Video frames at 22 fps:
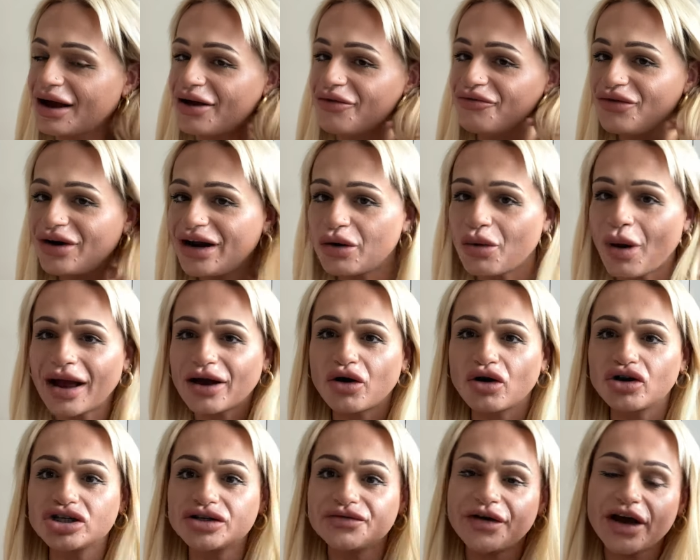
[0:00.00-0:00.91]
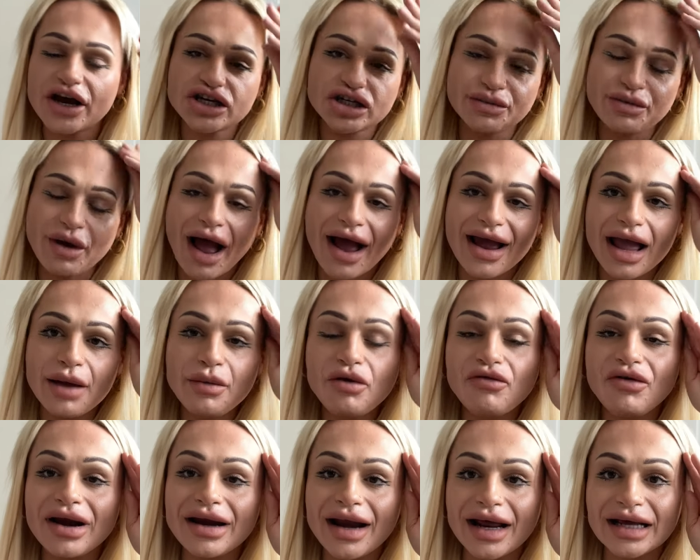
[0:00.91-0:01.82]
really quite controversial, but I am a
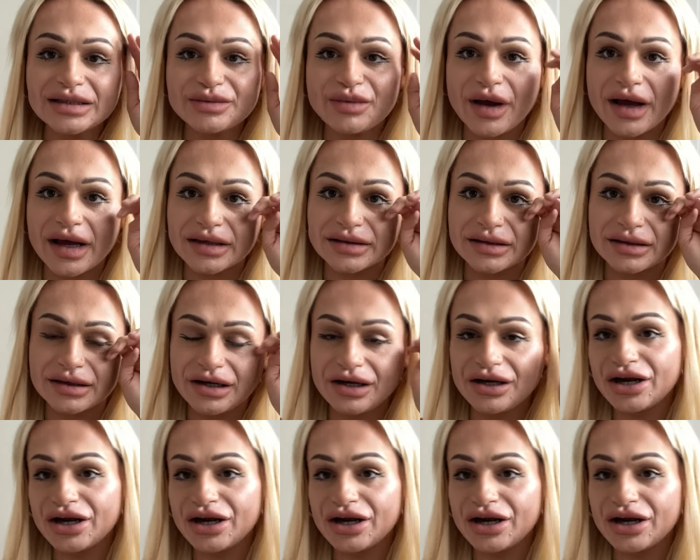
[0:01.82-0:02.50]
really nice person.